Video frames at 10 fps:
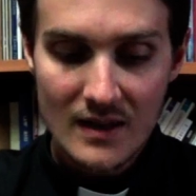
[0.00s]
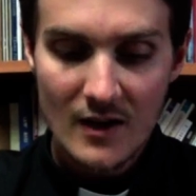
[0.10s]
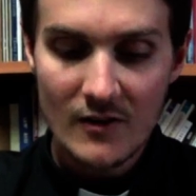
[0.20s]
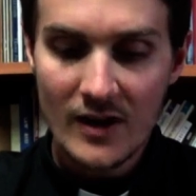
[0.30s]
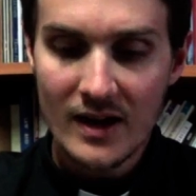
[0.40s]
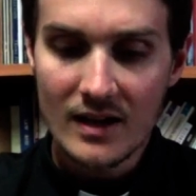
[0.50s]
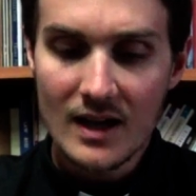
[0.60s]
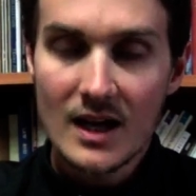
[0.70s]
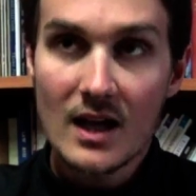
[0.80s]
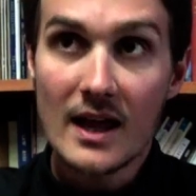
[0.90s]
They're never
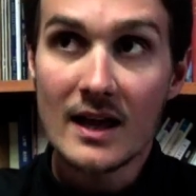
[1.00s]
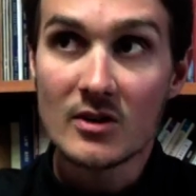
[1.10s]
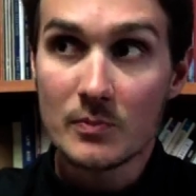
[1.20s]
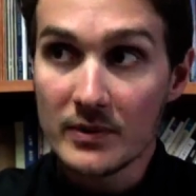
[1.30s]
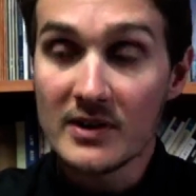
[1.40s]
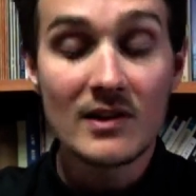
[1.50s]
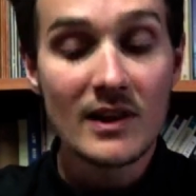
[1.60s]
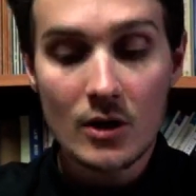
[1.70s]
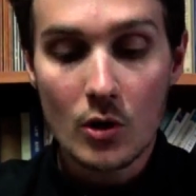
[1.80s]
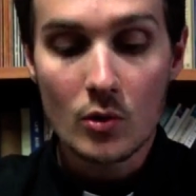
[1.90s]

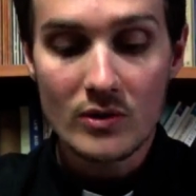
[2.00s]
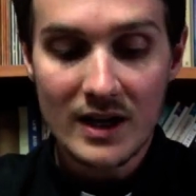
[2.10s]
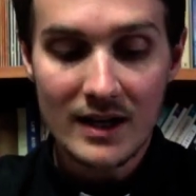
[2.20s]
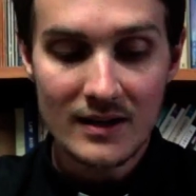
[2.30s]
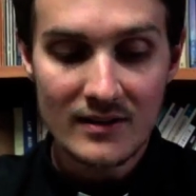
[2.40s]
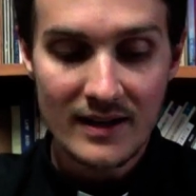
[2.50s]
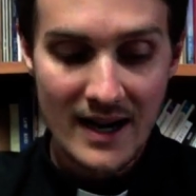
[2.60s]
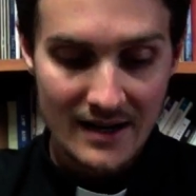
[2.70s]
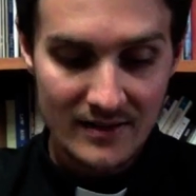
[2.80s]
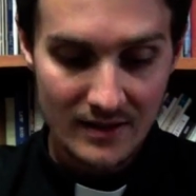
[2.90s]
explicitly called deacons in
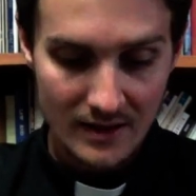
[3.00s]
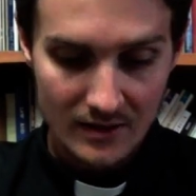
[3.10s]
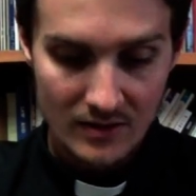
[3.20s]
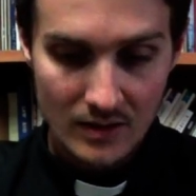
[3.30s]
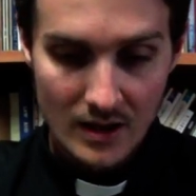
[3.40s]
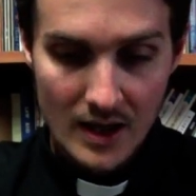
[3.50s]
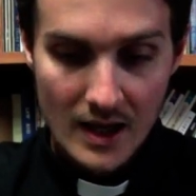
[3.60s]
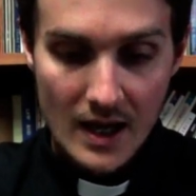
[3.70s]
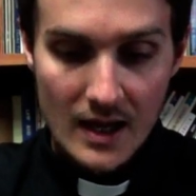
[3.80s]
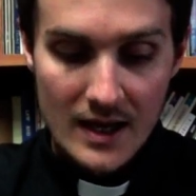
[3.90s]
Acts 6.
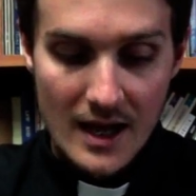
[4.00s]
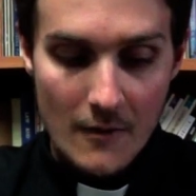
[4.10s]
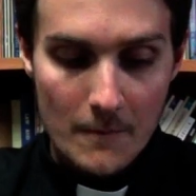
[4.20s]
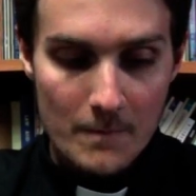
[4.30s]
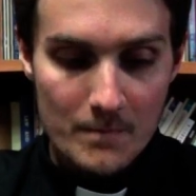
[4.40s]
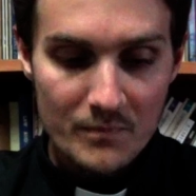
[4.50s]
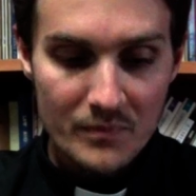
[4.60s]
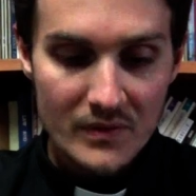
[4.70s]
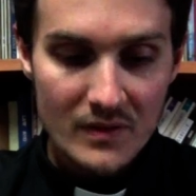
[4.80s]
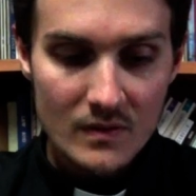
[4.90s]
Now,
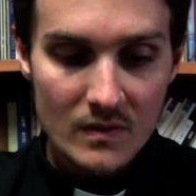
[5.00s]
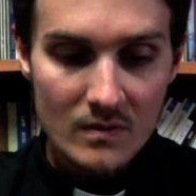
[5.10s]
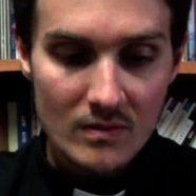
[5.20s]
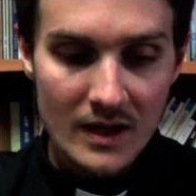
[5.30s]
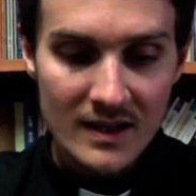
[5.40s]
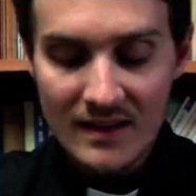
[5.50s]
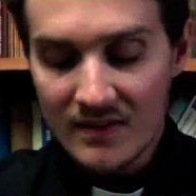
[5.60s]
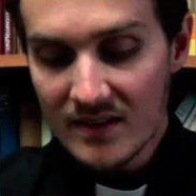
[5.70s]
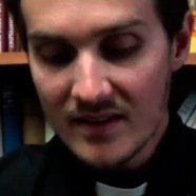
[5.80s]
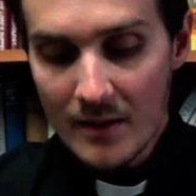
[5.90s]
like I said,
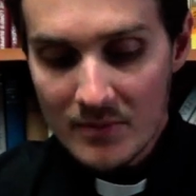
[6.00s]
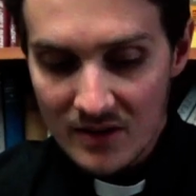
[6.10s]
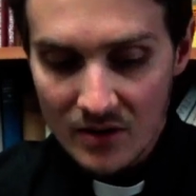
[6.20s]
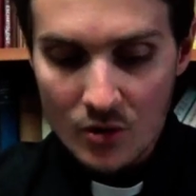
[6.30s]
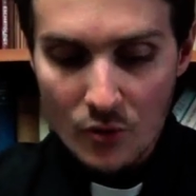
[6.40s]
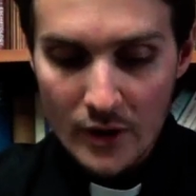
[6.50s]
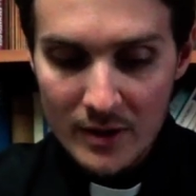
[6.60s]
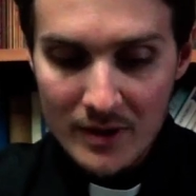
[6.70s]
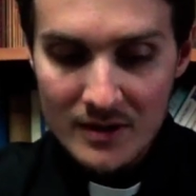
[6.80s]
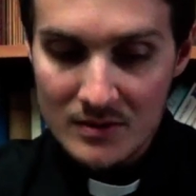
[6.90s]
there's some
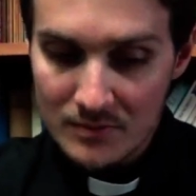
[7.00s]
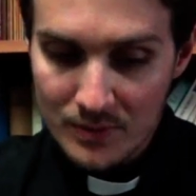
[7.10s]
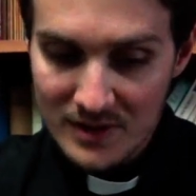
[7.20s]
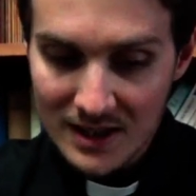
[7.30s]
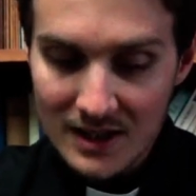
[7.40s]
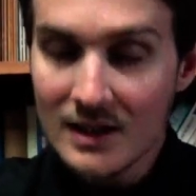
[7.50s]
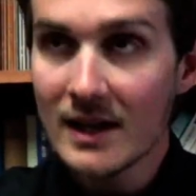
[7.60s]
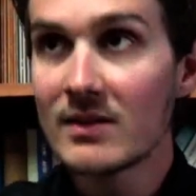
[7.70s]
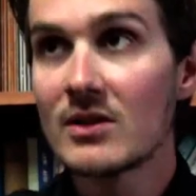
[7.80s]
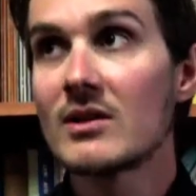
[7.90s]
disagreement, particularly in
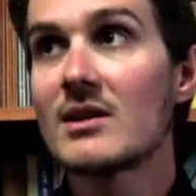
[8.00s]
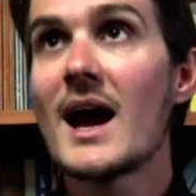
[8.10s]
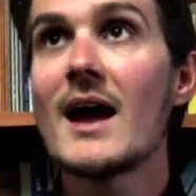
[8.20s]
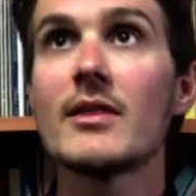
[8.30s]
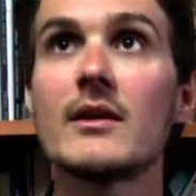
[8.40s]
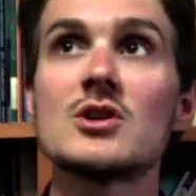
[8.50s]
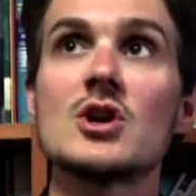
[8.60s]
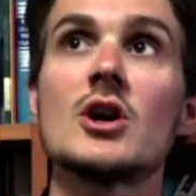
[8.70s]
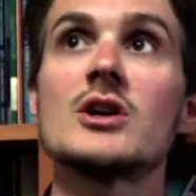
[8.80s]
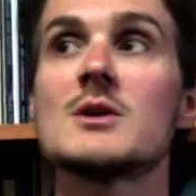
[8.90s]
like the Catholic
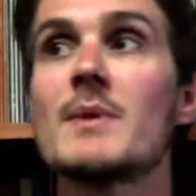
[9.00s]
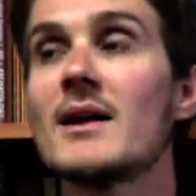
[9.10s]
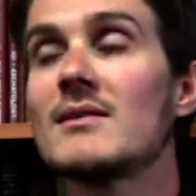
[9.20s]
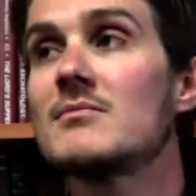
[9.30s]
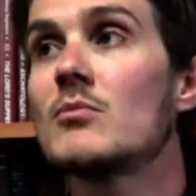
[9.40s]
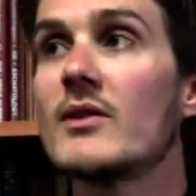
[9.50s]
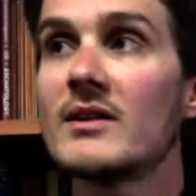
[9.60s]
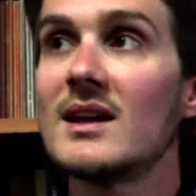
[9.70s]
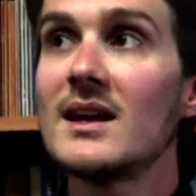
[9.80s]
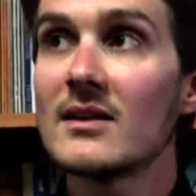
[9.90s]
Church, about whether
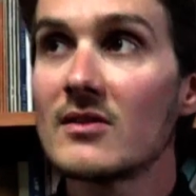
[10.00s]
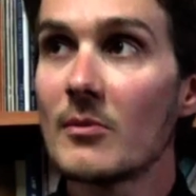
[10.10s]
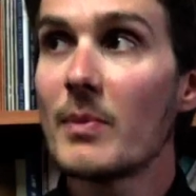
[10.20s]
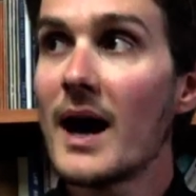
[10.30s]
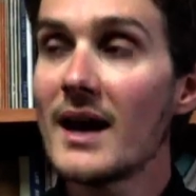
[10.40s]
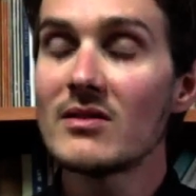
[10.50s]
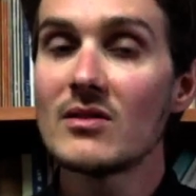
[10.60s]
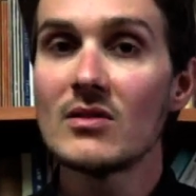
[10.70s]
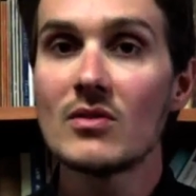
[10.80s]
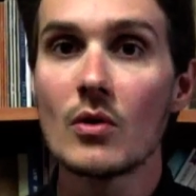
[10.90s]
deacons are
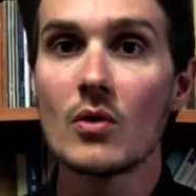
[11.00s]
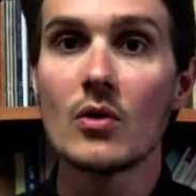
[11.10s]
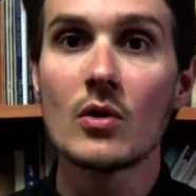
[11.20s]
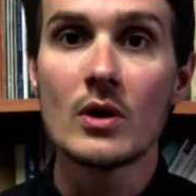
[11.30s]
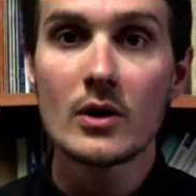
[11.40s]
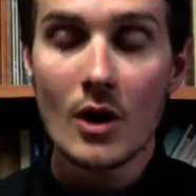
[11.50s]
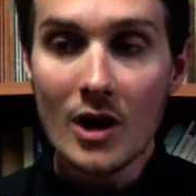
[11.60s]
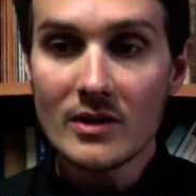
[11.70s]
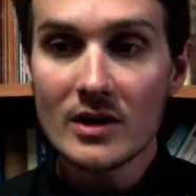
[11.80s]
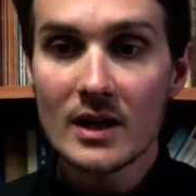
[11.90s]
pastors or
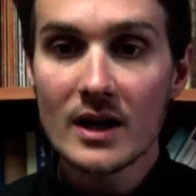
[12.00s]
not.